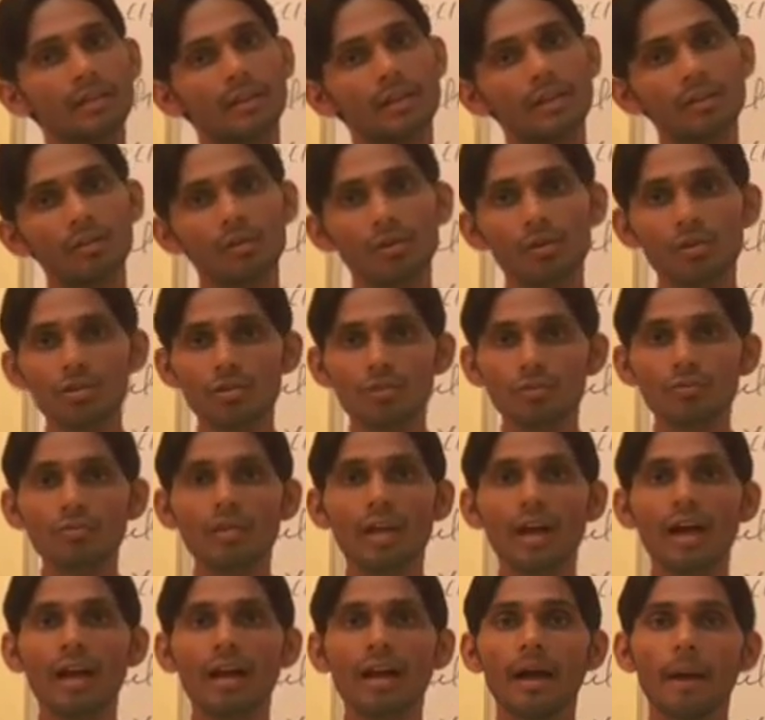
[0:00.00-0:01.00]
it goes to
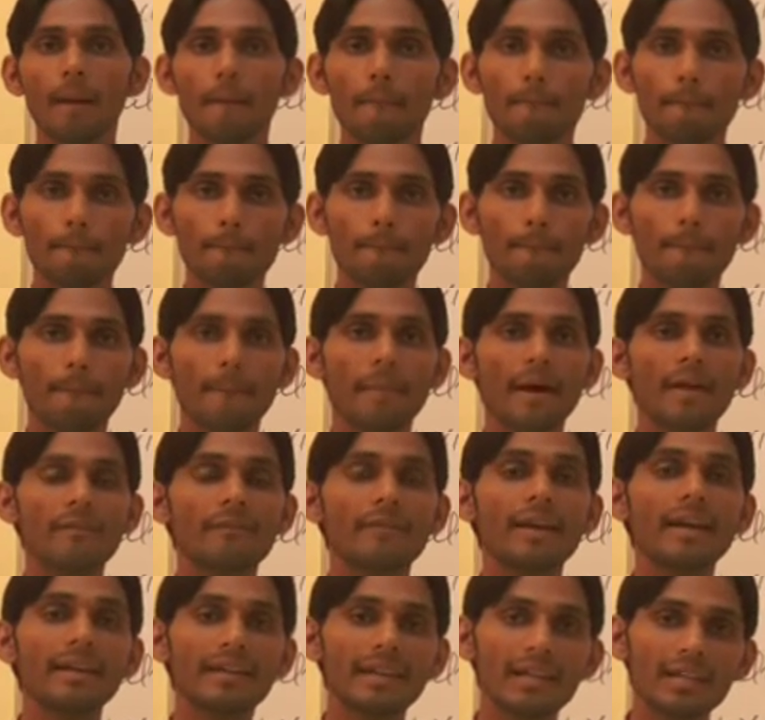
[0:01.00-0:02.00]
the
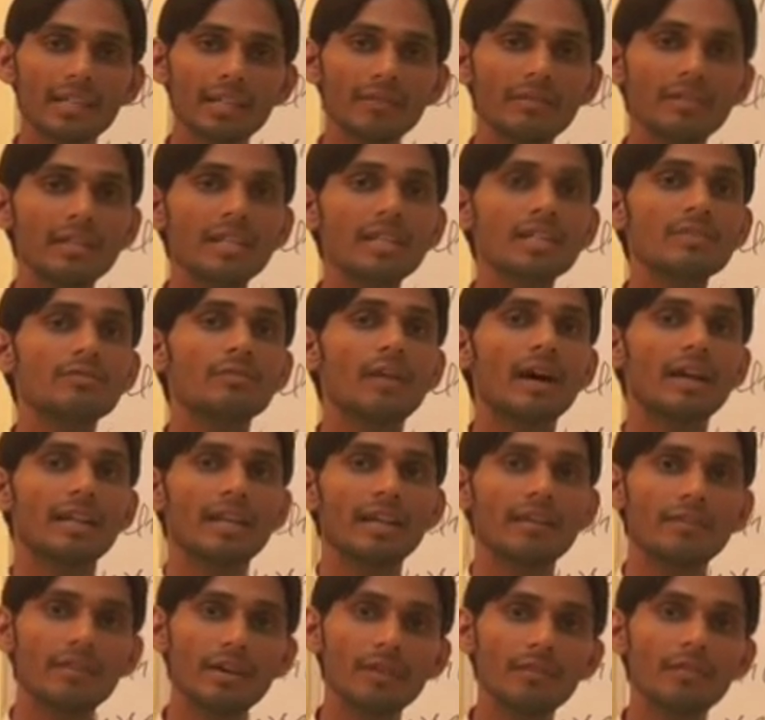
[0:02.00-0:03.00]
perfect activities,
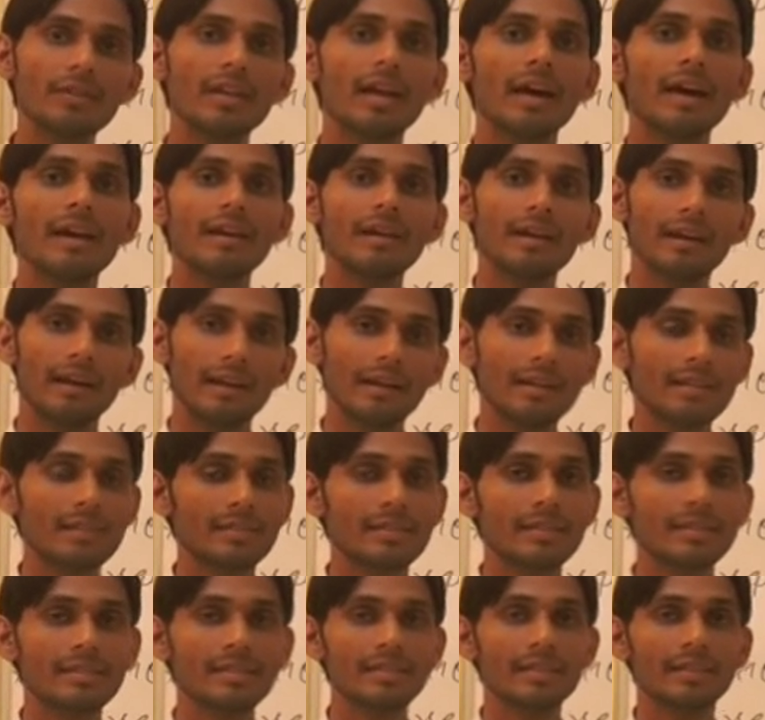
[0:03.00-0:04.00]
whatever we are
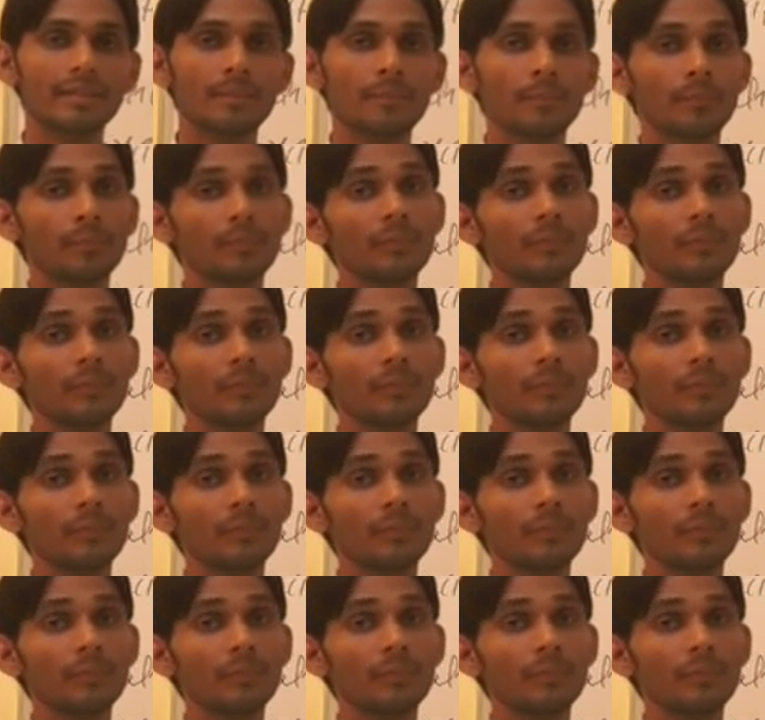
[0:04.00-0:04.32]
discussing.